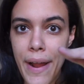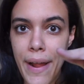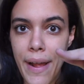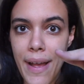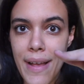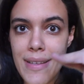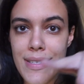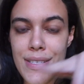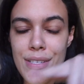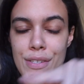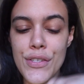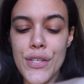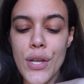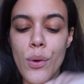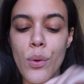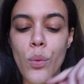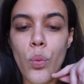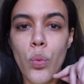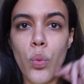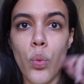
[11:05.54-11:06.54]
guys.
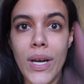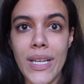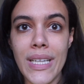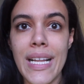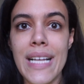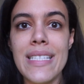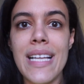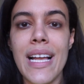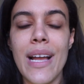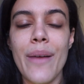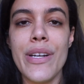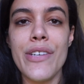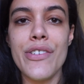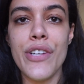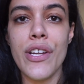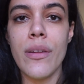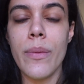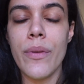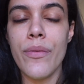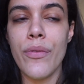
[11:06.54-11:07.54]
So one last thing I want to
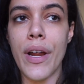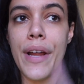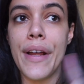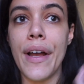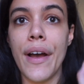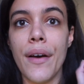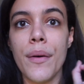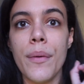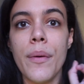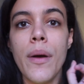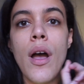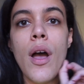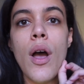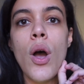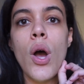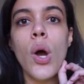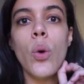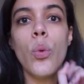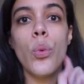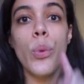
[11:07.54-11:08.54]
show you before I go.
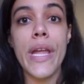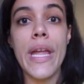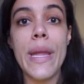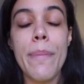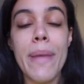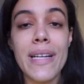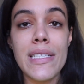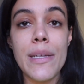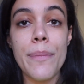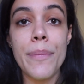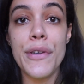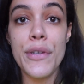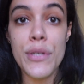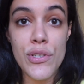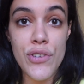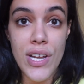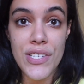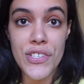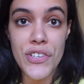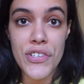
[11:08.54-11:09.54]
We picked up a
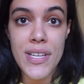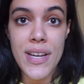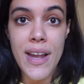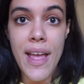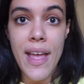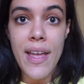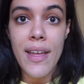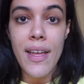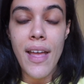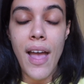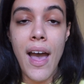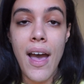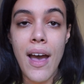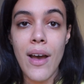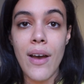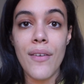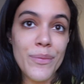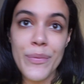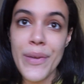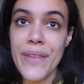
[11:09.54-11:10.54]
new dresser today.
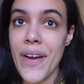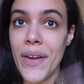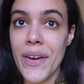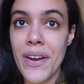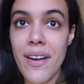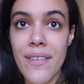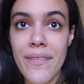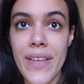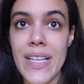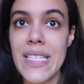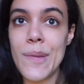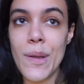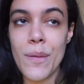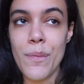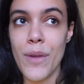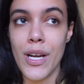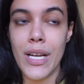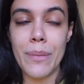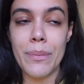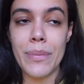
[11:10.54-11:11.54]
We found it on
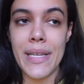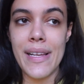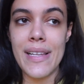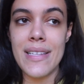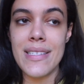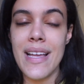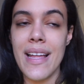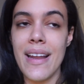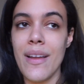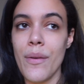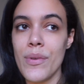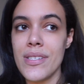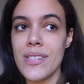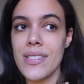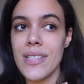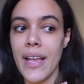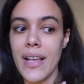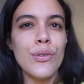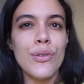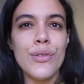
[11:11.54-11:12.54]
Facebook Marketplace, and it
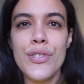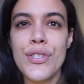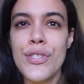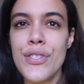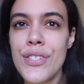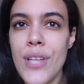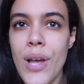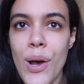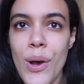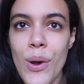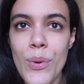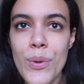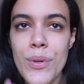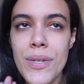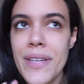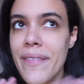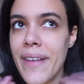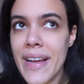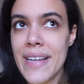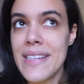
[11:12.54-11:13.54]
was like so
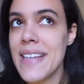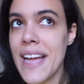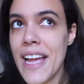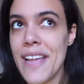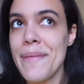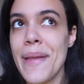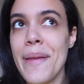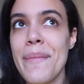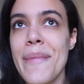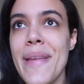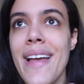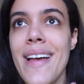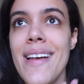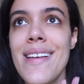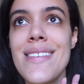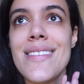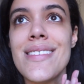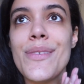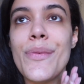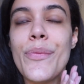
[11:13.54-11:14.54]
divine timing
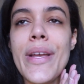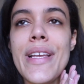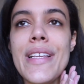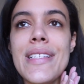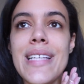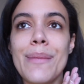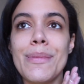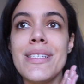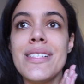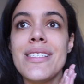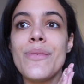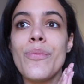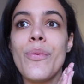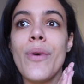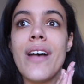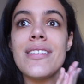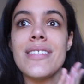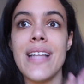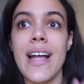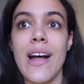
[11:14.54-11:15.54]
because we stepped into
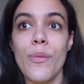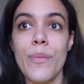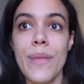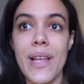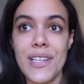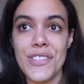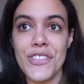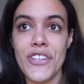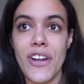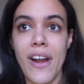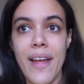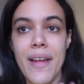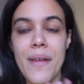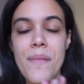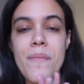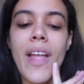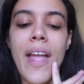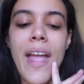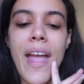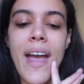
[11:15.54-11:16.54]
West Elm
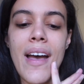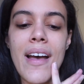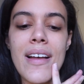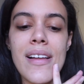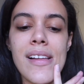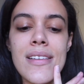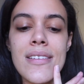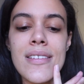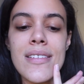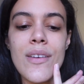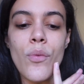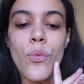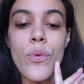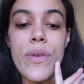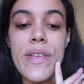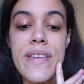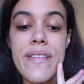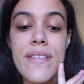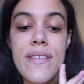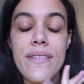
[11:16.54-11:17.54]
yesterday and
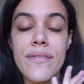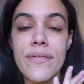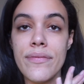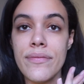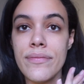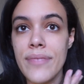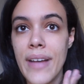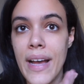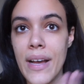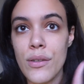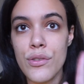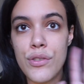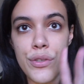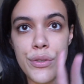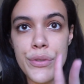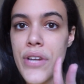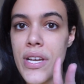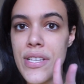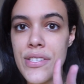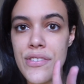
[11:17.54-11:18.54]
we found
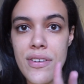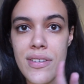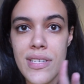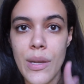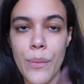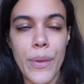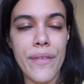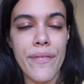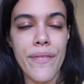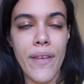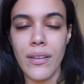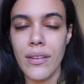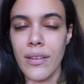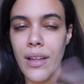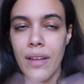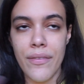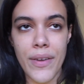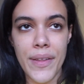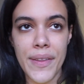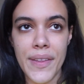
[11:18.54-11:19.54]
two dressers that we fell in love with